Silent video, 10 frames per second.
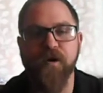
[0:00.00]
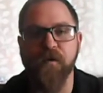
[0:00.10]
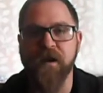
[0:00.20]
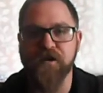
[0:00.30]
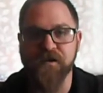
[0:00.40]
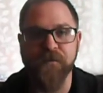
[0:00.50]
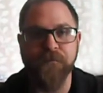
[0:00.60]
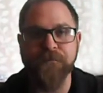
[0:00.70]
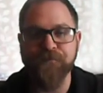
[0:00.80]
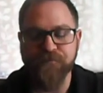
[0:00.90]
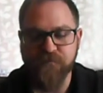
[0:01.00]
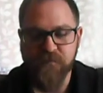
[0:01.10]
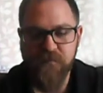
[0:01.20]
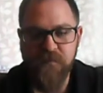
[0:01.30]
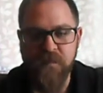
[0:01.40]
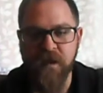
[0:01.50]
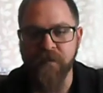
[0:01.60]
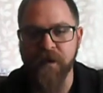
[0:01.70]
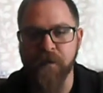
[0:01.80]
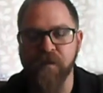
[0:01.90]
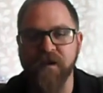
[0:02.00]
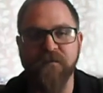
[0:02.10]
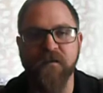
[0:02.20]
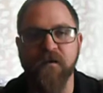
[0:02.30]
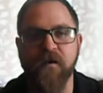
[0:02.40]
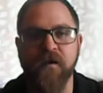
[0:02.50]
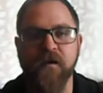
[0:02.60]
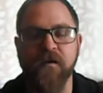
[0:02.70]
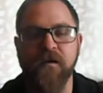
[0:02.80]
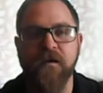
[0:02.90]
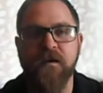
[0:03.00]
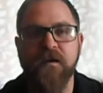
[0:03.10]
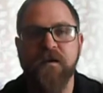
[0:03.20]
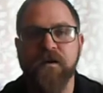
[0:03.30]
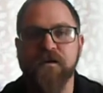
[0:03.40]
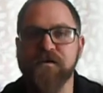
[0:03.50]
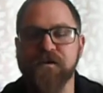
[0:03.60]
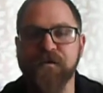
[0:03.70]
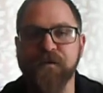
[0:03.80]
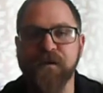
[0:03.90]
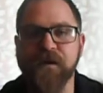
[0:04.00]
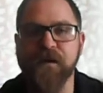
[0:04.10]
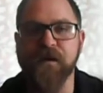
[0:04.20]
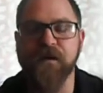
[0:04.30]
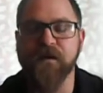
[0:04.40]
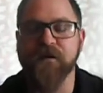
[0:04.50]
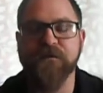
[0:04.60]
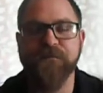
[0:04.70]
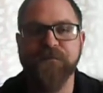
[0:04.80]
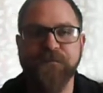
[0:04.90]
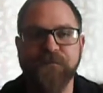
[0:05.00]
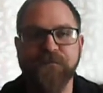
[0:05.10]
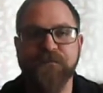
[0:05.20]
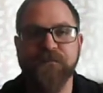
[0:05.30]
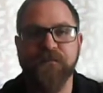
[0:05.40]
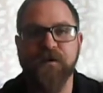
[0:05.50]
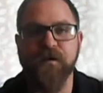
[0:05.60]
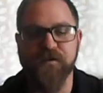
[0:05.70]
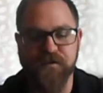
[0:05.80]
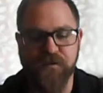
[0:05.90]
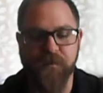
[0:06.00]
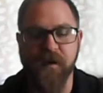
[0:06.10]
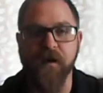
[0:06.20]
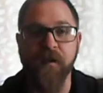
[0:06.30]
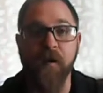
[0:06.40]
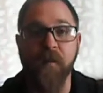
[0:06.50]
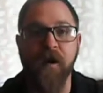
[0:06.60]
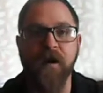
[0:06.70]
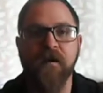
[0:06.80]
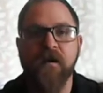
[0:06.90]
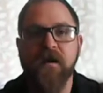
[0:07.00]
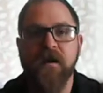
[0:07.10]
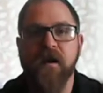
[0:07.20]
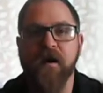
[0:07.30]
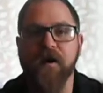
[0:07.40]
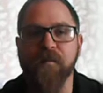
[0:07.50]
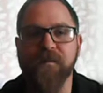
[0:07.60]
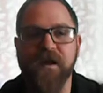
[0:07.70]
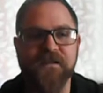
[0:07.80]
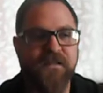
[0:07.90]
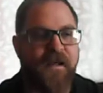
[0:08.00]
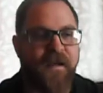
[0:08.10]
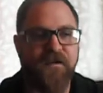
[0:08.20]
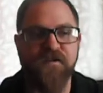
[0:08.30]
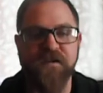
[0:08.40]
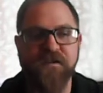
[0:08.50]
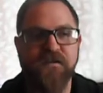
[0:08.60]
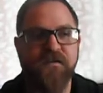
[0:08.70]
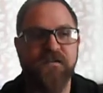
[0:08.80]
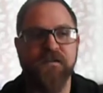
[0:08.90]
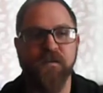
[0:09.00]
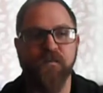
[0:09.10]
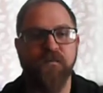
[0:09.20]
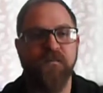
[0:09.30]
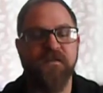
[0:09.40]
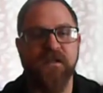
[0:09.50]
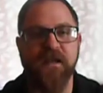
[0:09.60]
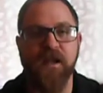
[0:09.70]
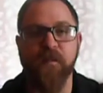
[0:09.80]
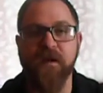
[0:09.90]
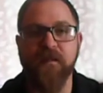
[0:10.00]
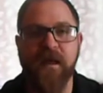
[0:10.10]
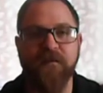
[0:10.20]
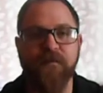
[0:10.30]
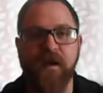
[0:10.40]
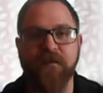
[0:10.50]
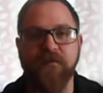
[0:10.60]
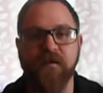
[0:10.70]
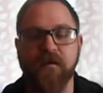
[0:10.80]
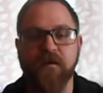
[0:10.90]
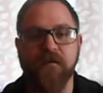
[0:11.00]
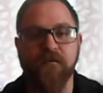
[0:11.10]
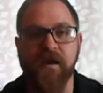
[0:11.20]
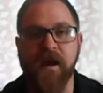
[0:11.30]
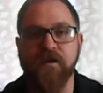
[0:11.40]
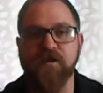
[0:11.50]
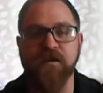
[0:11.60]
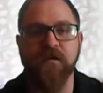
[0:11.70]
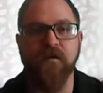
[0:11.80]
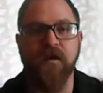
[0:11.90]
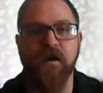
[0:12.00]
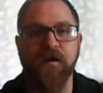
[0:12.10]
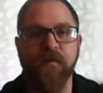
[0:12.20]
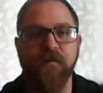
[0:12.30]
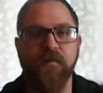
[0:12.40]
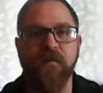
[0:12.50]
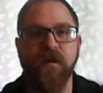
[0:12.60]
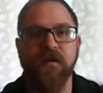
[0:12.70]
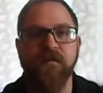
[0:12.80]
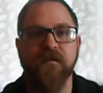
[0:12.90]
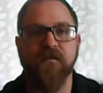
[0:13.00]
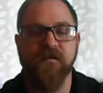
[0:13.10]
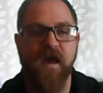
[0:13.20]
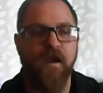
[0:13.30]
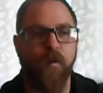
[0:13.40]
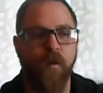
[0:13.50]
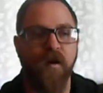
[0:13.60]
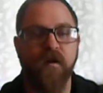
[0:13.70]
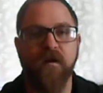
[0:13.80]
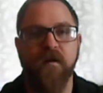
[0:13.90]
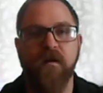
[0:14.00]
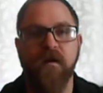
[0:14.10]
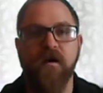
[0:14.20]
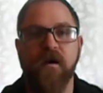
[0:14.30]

pronation. And then I placed it on to the onto the parallel bar. I did that just to inhibit that spastic reaction, and to just kind of work